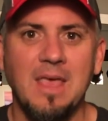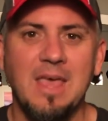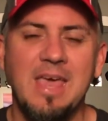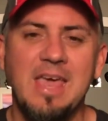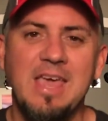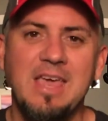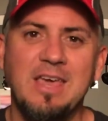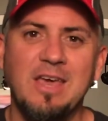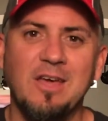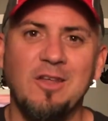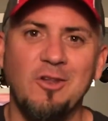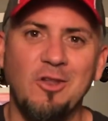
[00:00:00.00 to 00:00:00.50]

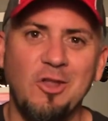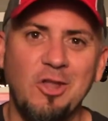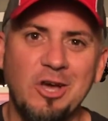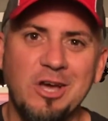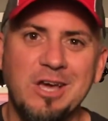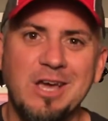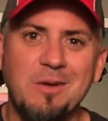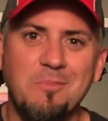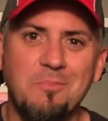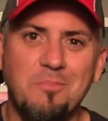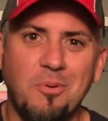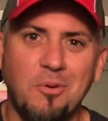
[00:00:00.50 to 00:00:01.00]
he can
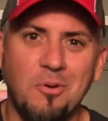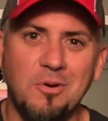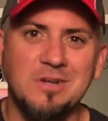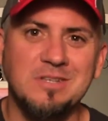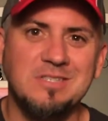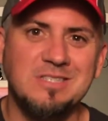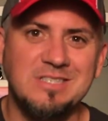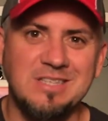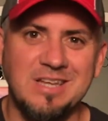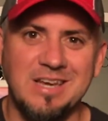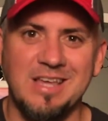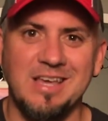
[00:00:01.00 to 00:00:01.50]
look at Port
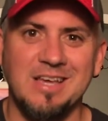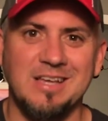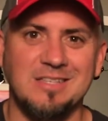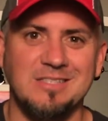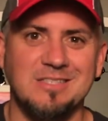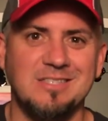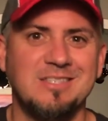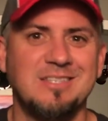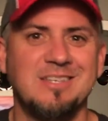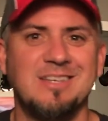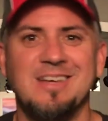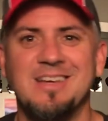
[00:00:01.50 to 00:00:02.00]

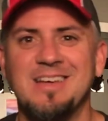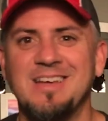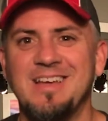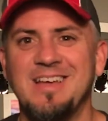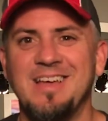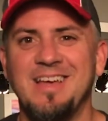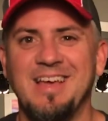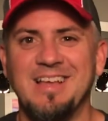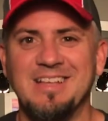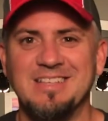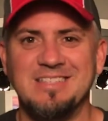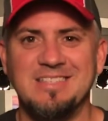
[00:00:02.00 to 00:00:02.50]
Cityans
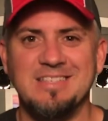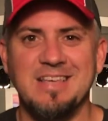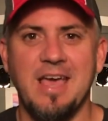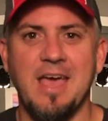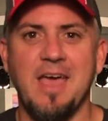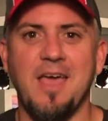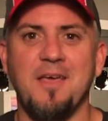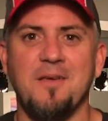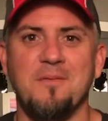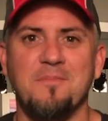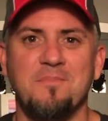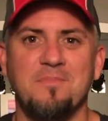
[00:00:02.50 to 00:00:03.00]
and
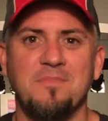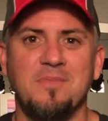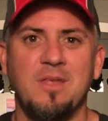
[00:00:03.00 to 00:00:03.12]
say,